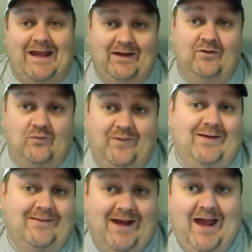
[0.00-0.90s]
And it's
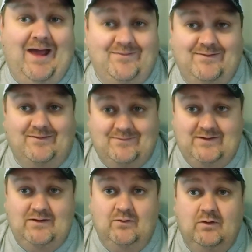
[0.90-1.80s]
fantastic
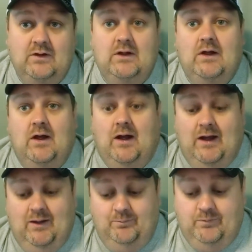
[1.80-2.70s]
steel.
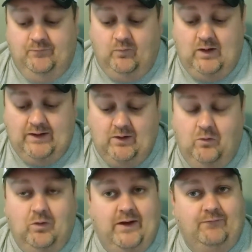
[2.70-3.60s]
Before I
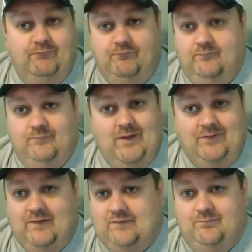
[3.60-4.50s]
go, like, I
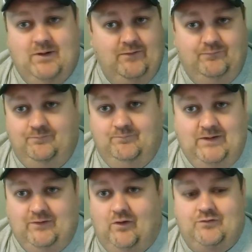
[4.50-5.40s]
think my
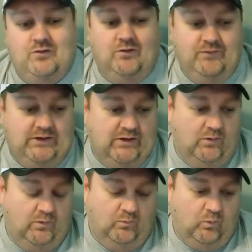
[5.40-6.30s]
Doll Strong
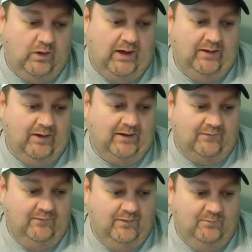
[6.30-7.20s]
video and why I
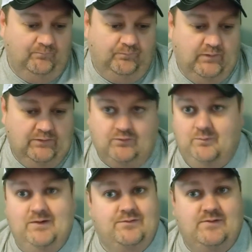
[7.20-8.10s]
like them is going
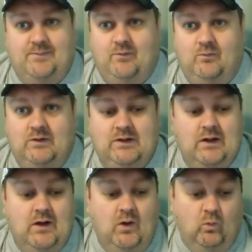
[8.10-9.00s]
to be a separate one.
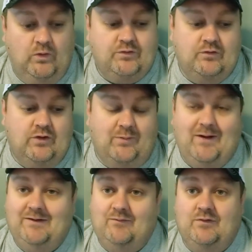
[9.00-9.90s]
We're just going to talk
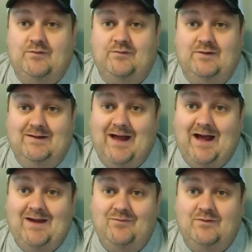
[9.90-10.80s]
about differences in
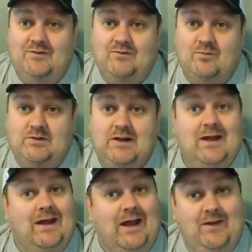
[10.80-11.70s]
knives in this one.
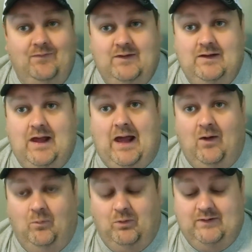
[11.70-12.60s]
And then
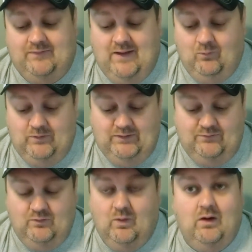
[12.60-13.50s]
I'll break that one
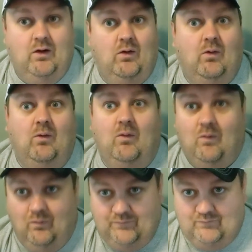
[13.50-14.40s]
into a
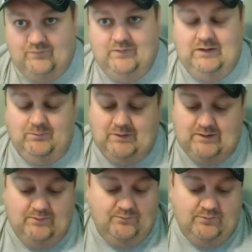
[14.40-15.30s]
whole different thing,
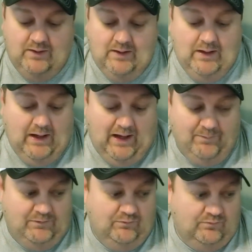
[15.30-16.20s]
because I've
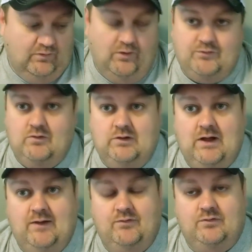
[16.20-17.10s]
been using Doll Strong
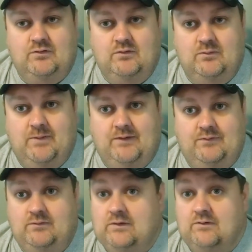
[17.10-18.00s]
knives for about
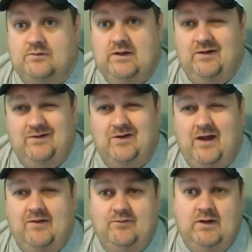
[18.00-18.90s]
2 years now, 1.5
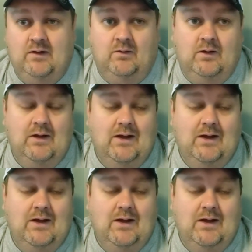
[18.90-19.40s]
years now.